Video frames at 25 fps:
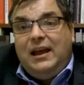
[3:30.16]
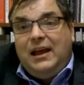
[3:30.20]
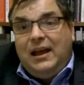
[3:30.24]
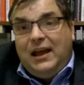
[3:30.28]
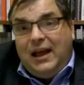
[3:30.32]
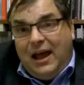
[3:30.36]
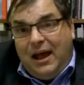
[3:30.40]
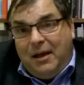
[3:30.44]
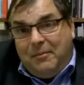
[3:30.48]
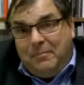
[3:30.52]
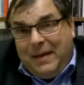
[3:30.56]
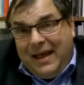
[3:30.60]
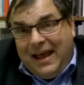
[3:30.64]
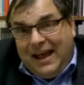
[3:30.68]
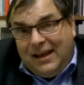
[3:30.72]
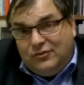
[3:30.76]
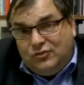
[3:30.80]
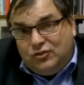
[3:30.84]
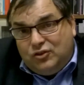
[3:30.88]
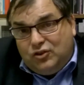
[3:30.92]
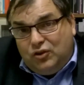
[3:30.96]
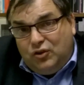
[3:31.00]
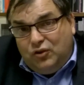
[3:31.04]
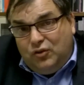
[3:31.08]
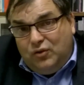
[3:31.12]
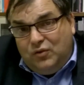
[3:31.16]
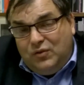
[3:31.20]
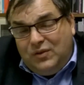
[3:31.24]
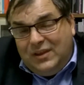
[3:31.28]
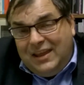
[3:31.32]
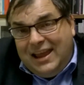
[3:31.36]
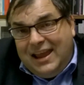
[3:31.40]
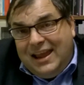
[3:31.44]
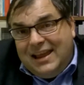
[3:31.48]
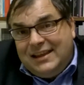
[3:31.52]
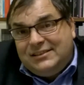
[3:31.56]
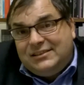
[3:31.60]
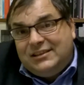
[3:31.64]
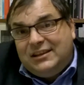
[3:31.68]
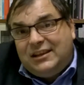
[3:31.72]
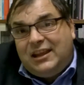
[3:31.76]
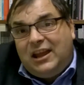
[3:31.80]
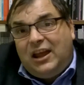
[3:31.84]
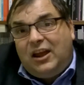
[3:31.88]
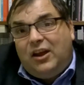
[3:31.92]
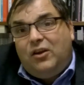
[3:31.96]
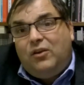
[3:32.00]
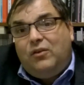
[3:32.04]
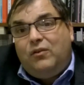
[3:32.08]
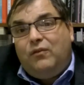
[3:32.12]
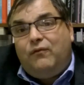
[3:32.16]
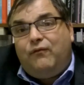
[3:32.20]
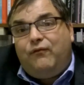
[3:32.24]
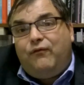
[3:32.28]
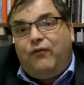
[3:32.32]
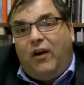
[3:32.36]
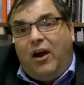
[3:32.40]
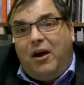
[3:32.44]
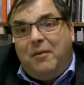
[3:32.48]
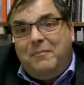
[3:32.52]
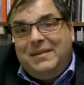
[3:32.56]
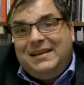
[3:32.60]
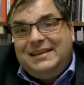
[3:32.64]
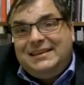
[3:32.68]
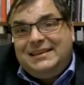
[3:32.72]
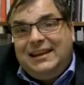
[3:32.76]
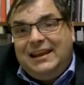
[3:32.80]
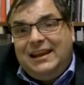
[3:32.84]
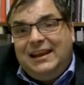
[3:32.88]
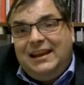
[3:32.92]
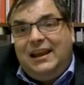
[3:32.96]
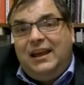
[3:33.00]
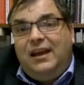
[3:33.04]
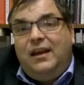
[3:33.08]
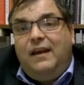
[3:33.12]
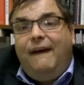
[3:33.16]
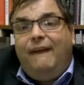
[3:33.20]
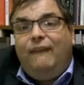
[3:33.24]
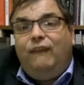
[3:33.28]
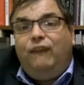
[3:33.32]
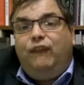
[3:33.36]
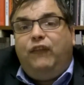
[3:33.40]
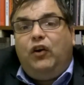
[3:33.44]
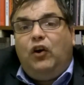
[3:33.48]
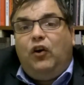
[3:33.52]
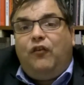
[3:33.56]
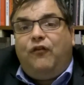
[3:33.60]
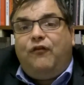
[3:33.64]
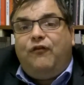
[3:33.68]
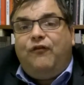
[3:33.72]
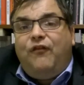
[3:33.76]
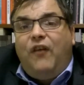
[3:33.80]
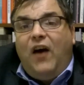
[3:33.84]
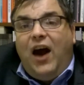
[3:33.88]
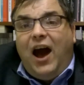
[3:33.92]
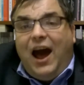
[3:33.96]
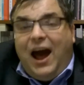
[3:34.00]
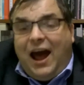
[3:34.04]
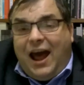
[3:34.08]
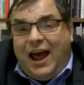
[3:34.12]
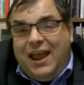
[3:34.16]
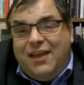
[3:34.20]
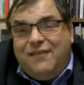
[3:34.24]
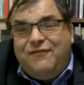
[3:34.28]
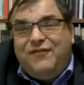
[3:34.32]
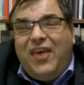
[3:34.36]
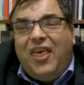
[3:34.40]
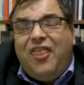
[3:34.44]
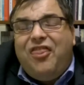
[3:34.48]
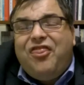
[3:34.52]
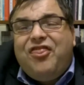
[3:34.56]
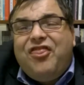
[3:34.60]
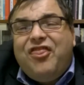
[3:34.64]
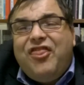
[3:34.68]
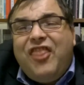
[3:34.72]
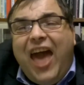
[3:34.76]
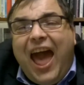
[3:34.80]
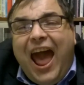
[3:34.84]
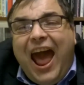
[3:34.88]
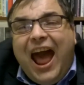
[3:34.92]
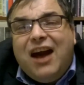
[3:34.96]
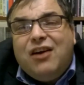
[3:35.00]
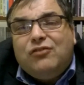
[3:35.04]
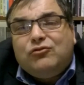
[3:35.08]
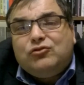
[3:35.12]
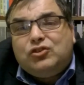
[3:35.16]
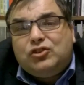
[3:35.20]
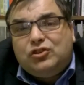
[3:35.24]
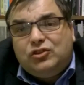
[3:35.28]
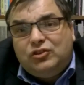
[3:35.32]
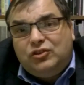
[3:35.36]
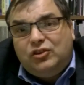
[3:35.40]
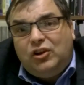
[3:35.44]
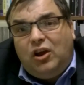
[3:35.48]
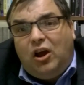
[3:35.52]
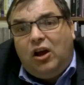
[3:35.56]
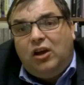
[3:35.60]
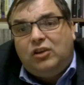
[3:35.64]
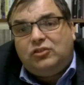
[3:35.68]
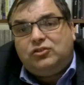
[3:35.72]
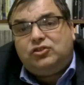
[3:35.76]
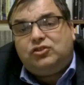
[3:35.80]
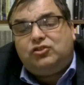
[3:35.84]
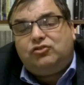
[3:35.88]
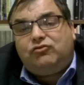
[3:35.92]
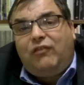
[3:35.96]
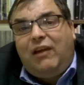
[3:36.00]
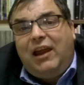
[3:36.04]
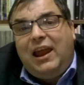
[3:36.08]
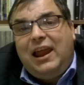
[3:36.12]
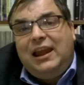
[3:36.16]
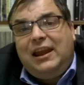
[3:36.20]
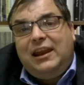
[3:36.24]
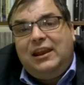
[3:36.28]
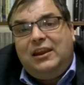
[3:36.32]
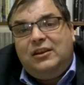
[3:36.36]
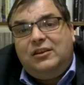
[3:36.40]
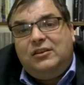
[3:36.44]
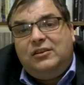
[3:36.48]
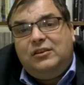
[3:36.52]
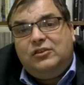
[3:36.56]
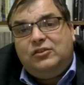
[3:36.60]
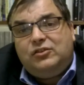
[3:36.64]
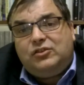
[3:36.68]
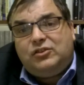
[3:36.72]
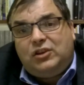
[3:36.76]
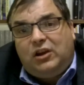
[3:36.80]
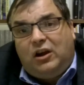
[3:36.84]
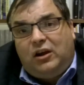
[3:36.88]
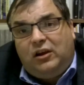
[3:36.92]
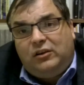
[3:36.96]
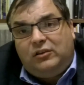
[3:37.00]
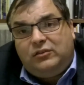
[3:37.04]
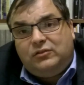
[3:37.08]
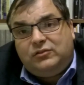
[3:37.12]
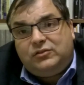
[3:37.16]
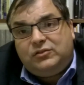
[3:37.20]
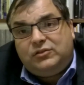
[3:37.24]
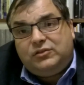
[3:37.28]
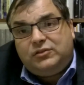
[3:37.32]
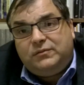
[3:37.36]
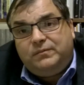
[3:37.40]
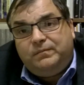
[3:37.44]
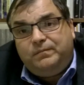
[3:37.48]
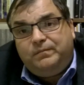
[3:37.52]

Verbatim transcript: about two years ago from a dealer for 5,000 Australian dollars.